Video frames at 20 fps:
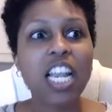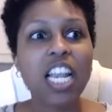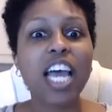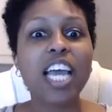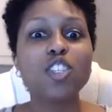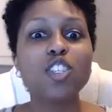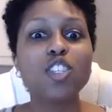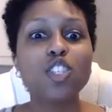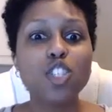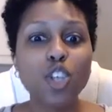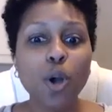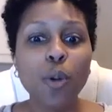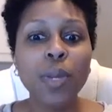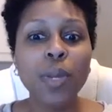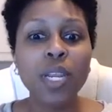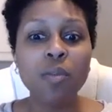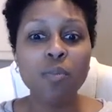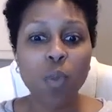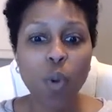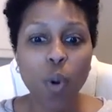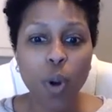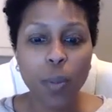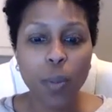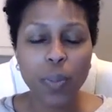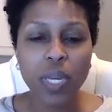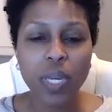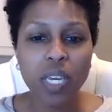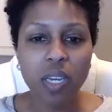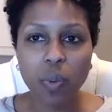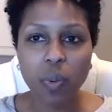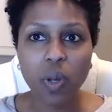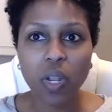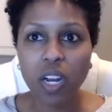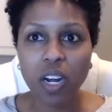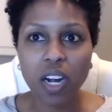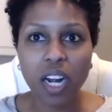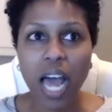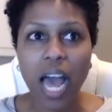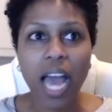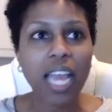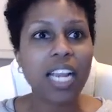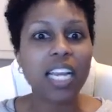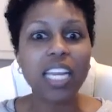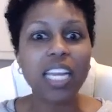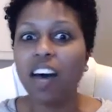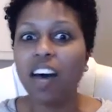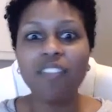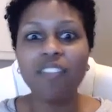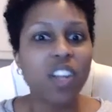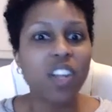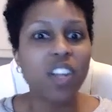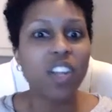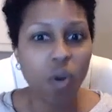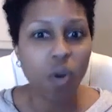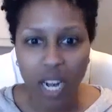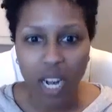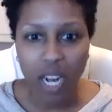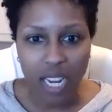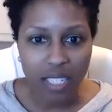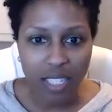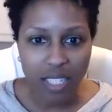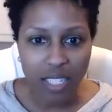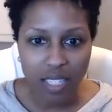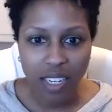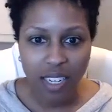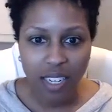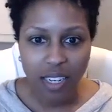like so many more people are like loving on us.